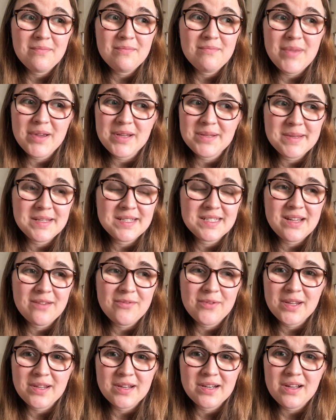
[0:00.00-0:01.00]
Most places
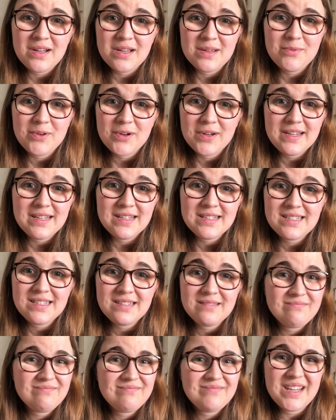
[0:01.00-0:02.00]
have really good
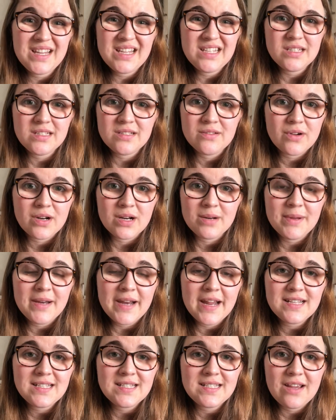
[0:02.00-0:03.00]
libraries. It's just not going to be
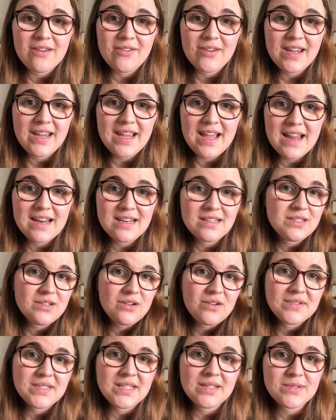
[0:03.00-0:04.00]
necessary, and
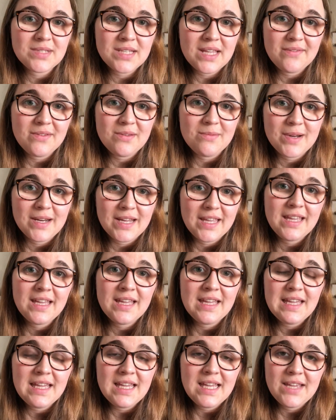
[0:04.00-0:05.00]
obviously it will save you money
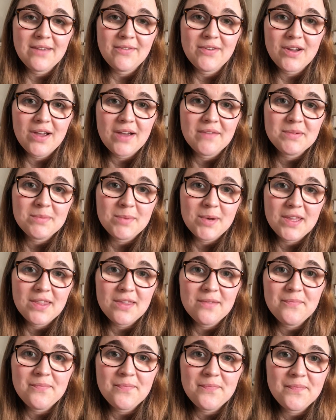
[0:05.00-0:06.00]
if you don't have to buy
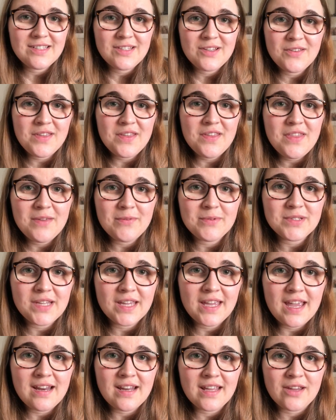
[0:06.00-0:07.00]
them. So the other thing which
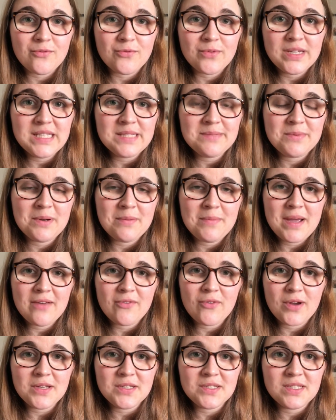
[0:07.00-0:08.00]
I get like a reasonable amount
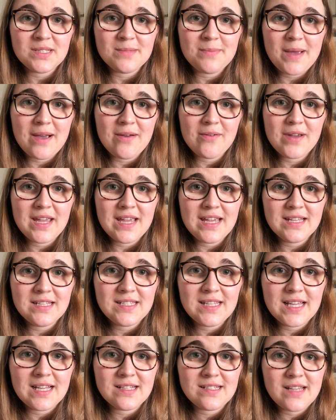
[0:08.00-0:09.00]
of questions about
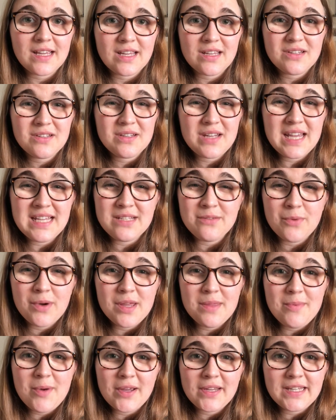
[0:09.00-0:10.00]
is things like, is it
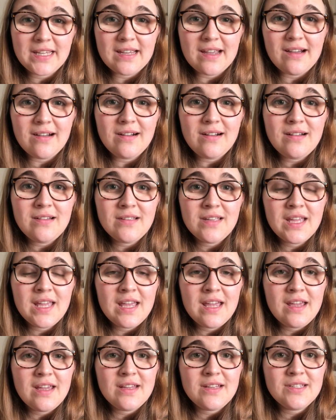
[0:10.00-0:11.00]
worth buying a car?
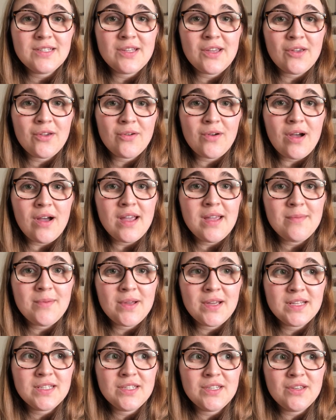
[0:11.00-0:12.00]
So I
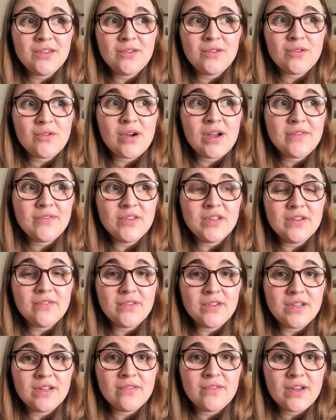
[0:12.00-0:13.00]
applied to quite a few
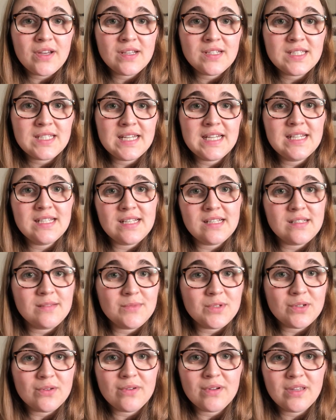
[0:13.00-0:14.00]
different universities, as
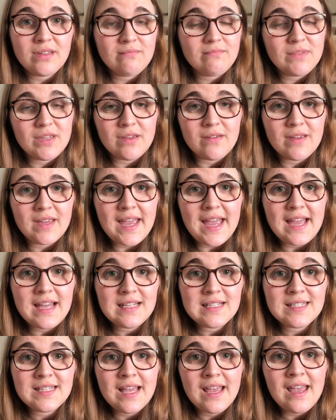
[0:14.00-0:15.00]
I'm sure you can
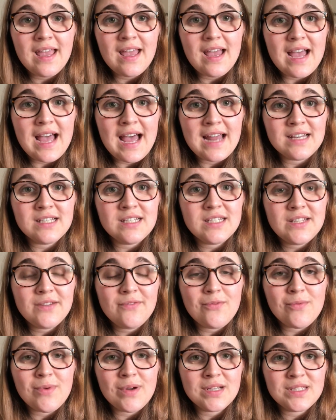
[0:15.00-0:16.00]
guess, and
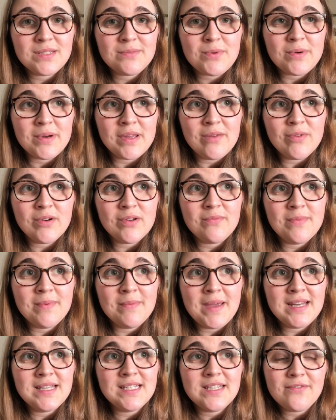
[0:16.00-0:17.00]
different ones probably would have
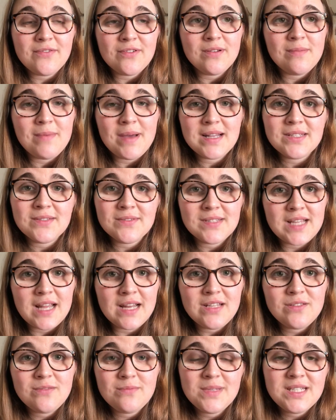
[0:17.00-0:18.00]
made different amounts of
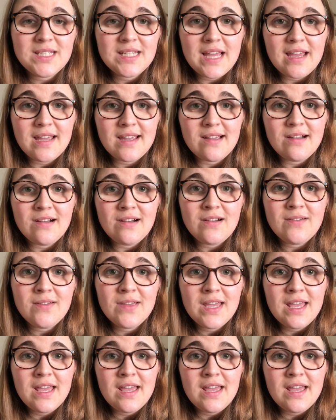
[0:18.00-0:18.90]
sense for me to get a car.